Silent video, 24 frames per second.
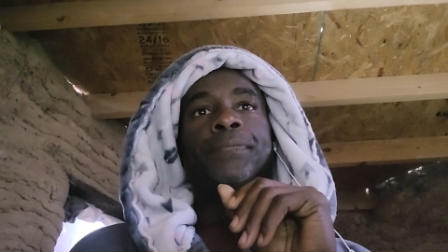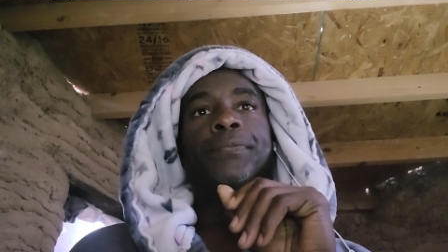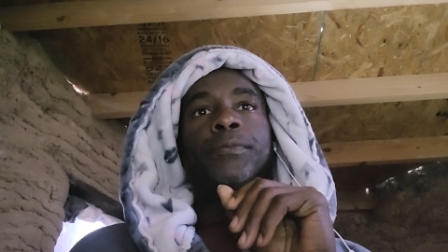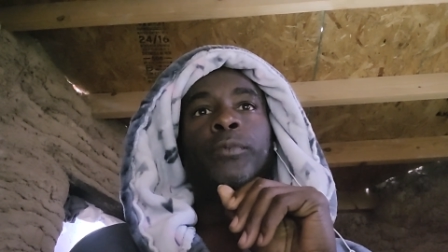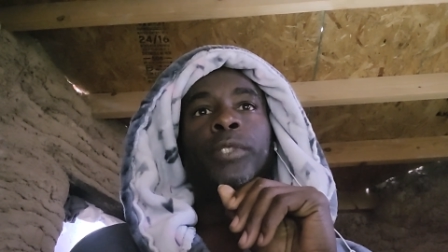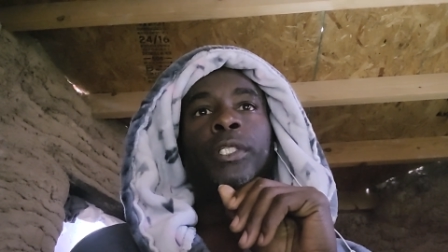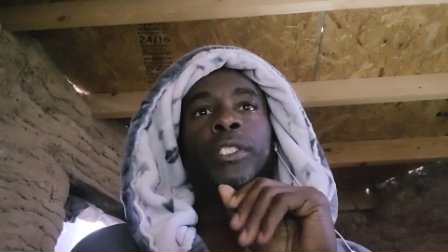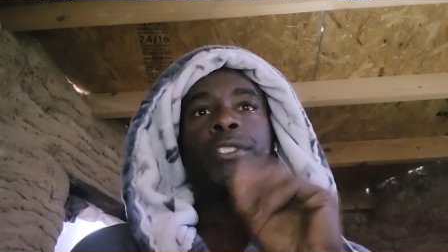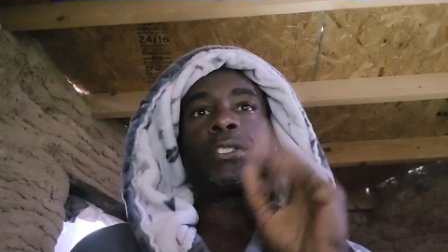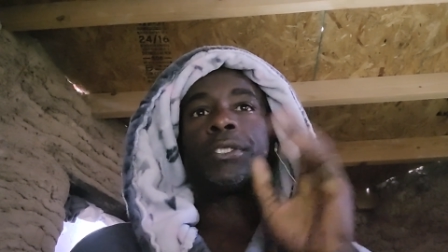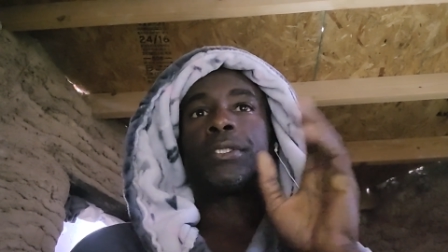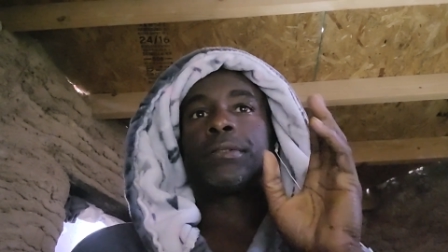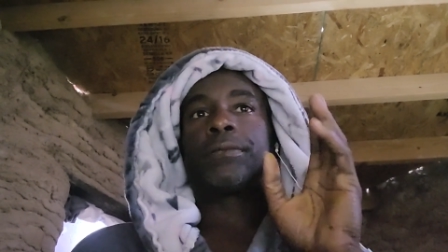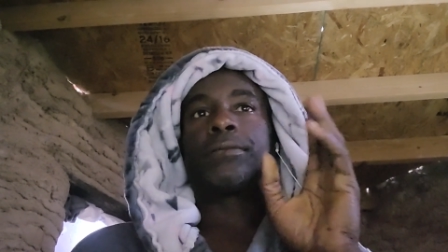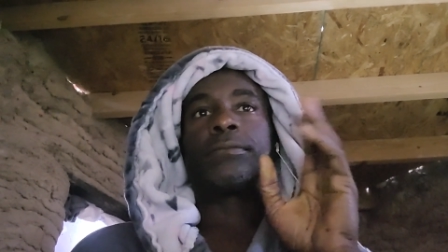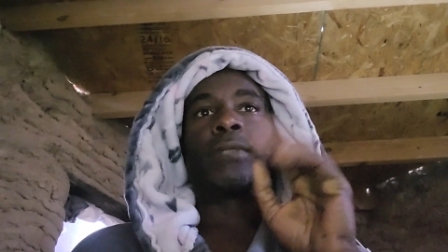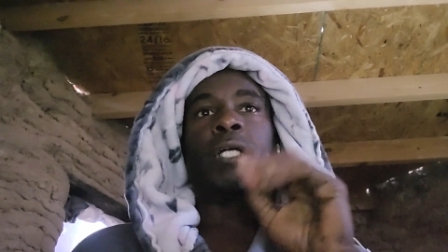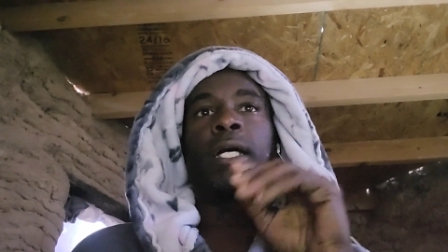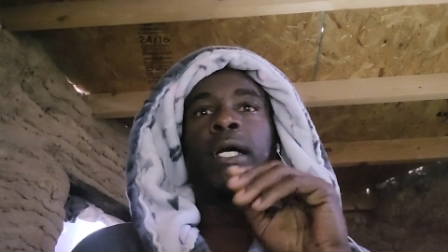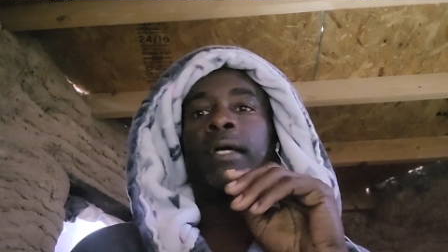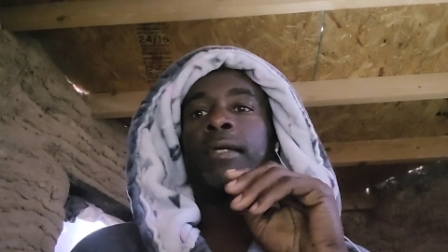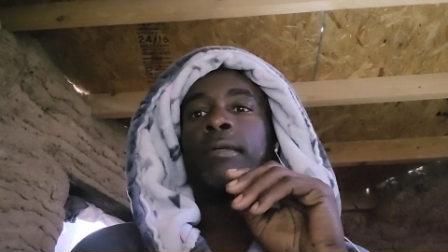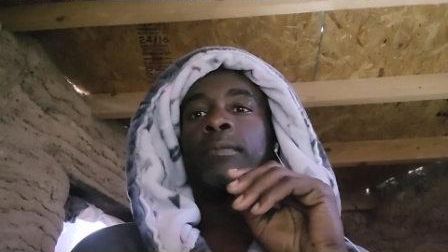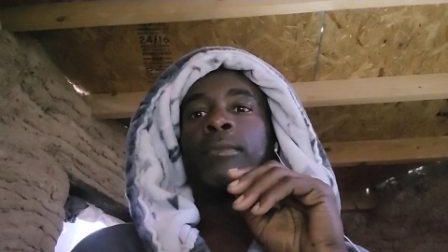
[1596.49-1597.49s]
which
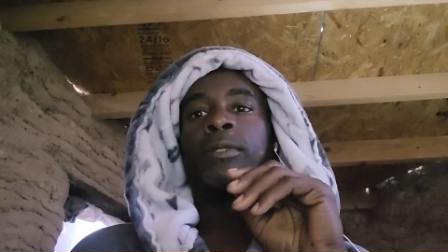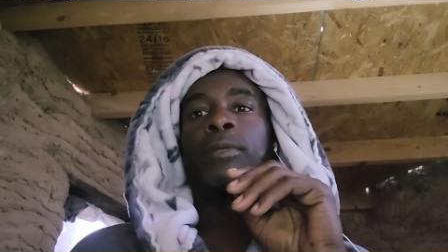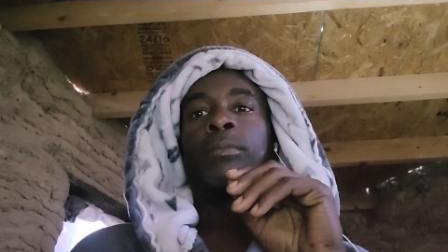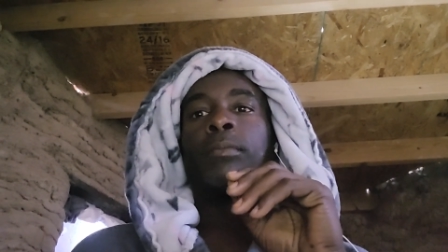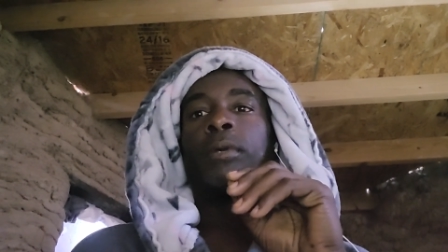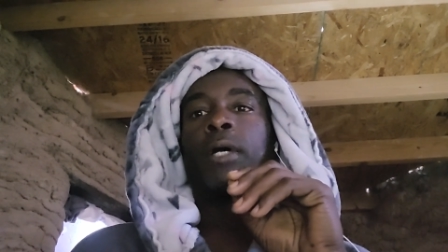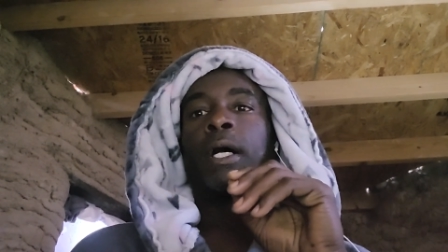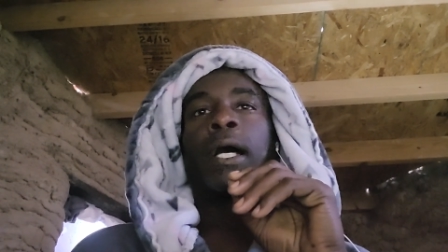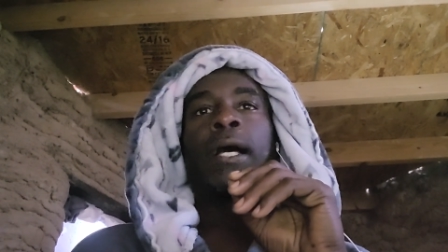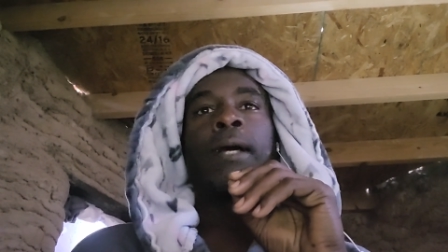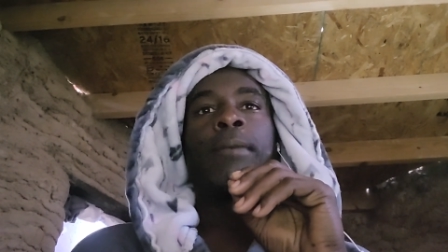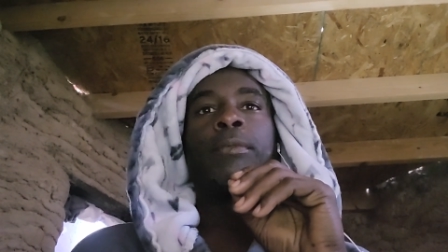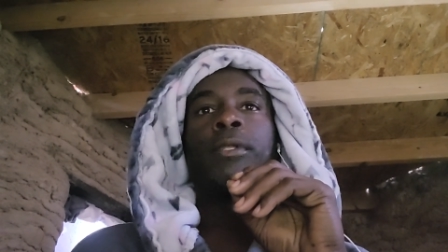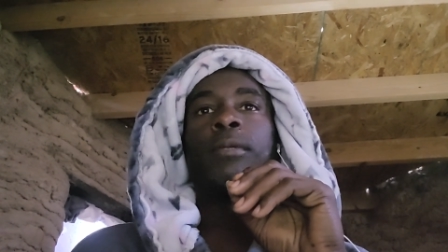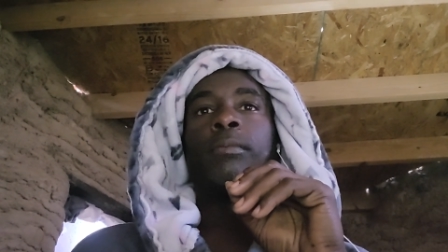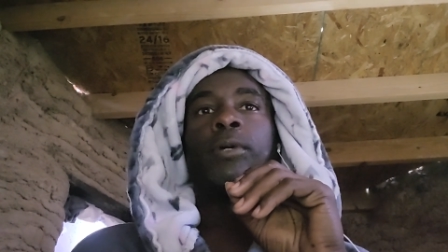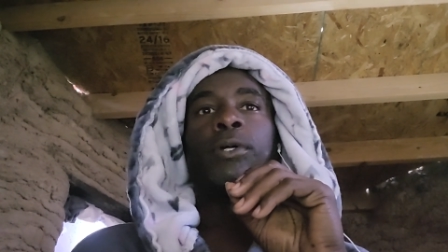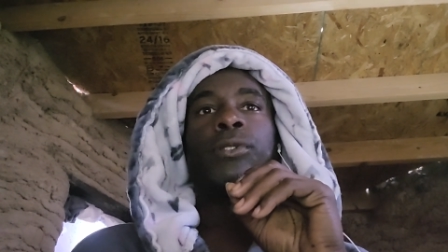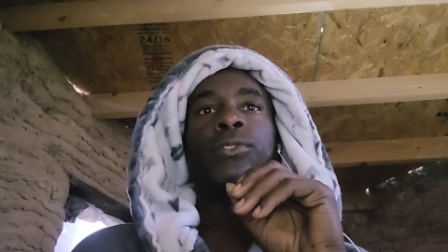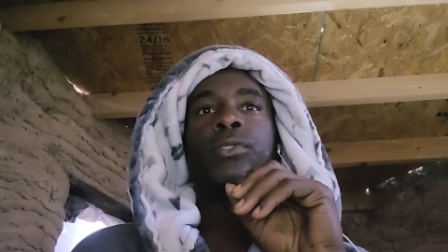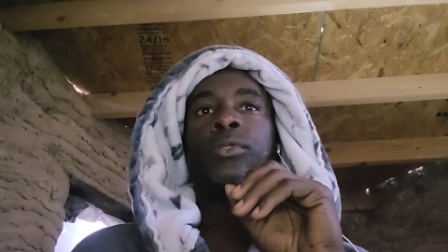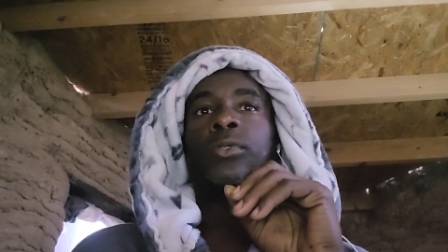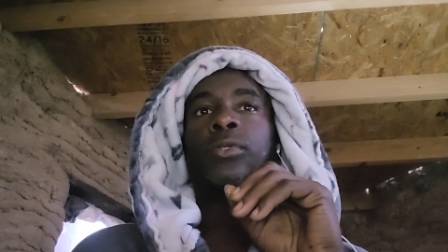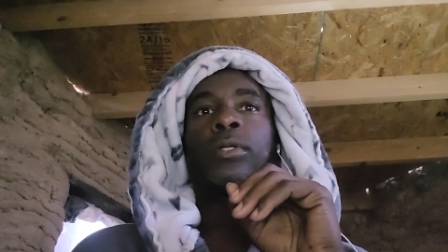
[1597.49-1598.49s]
I'm the
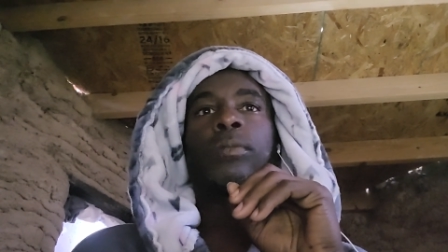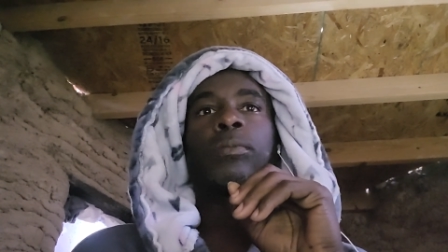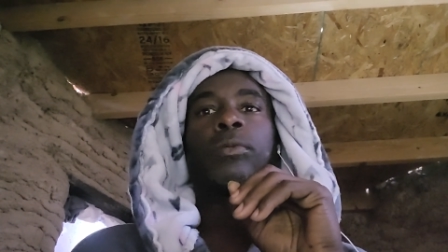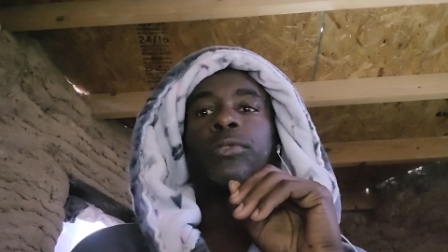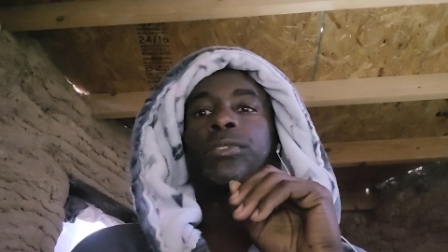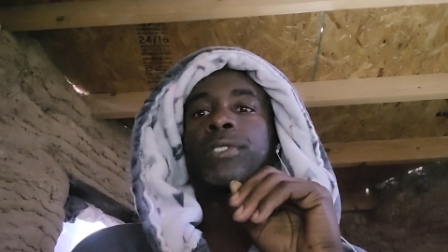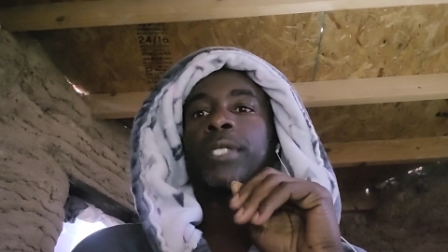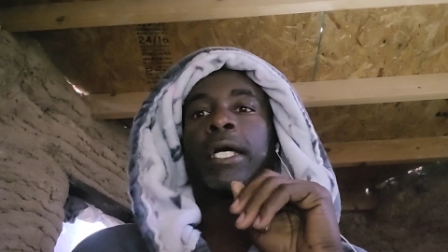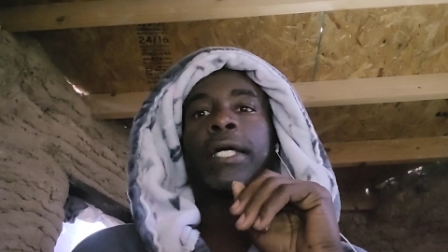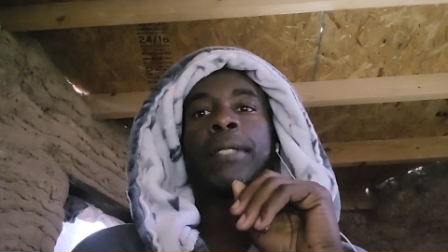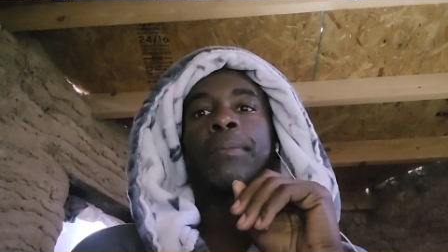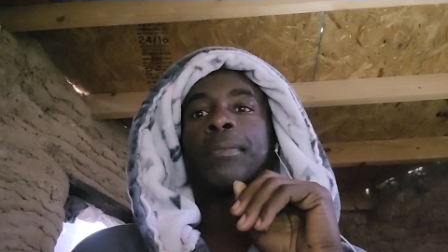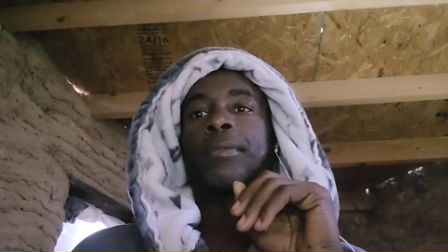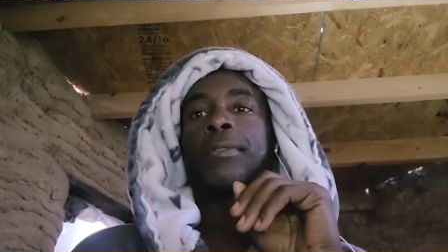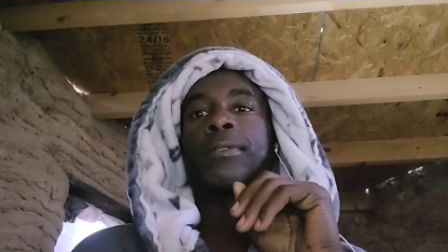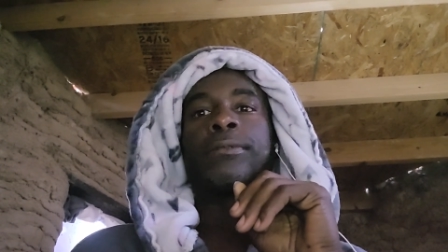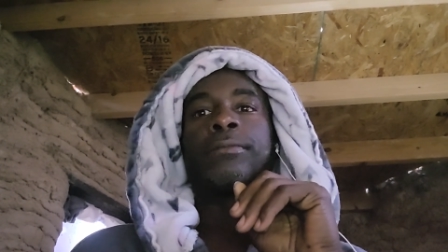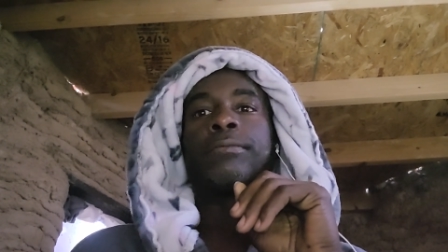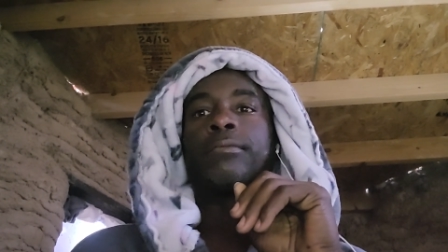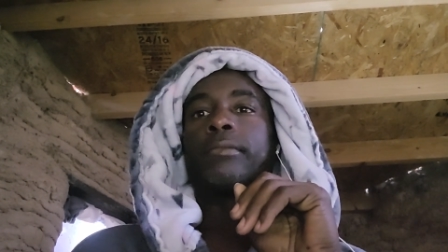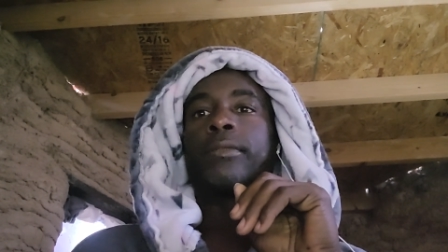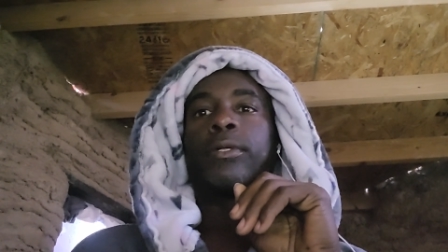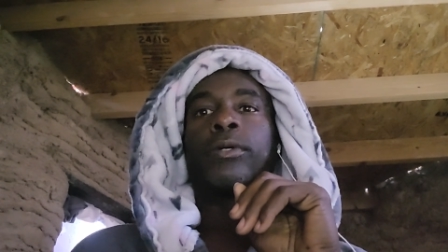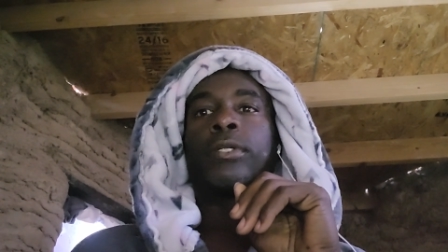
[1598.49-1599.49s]
most horrible typer
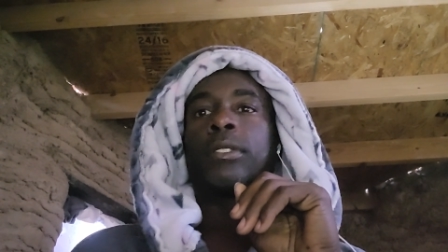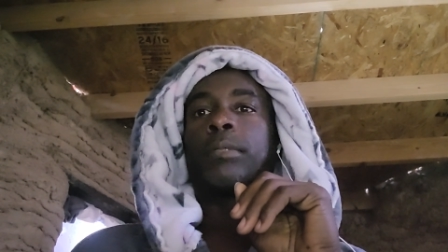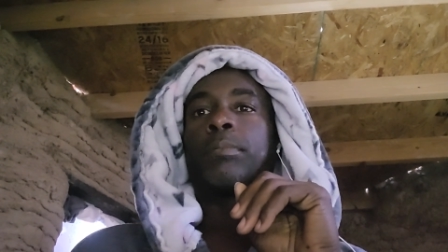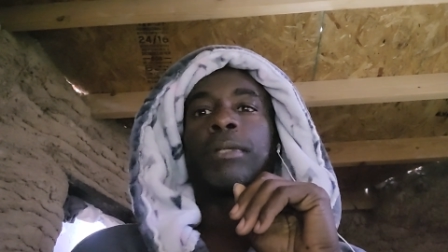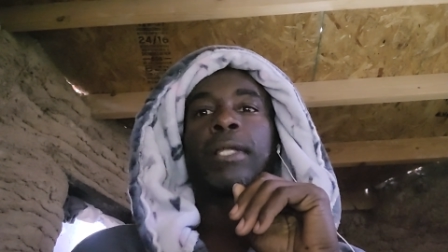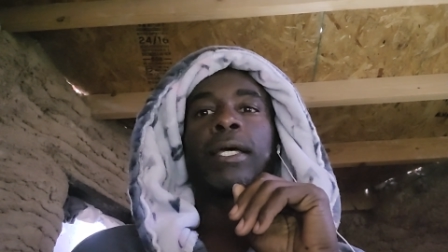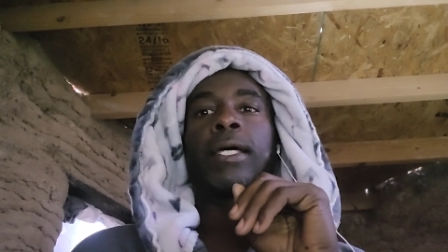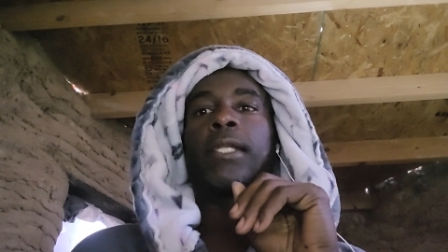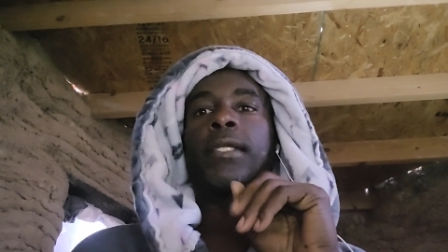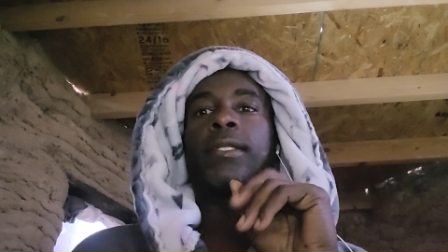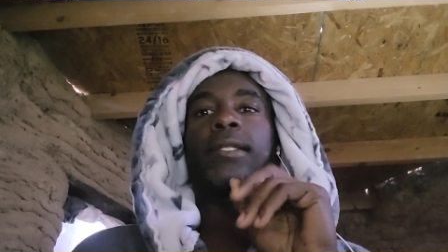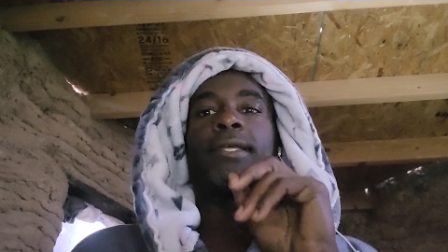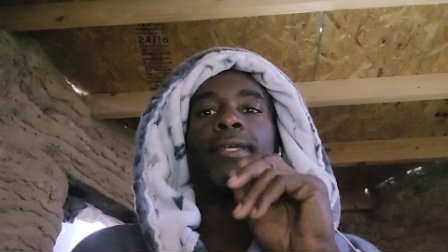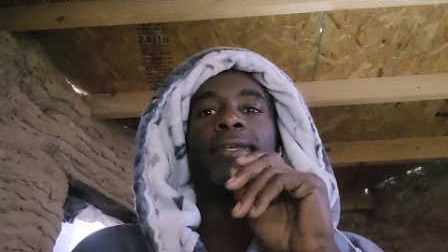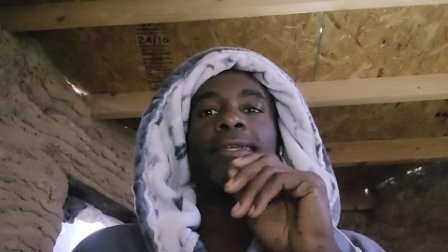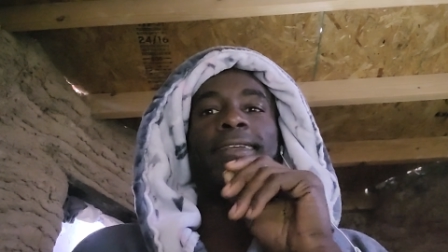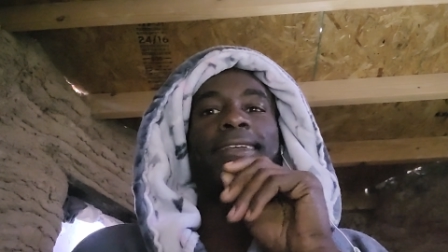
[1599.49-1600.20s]
on the planet.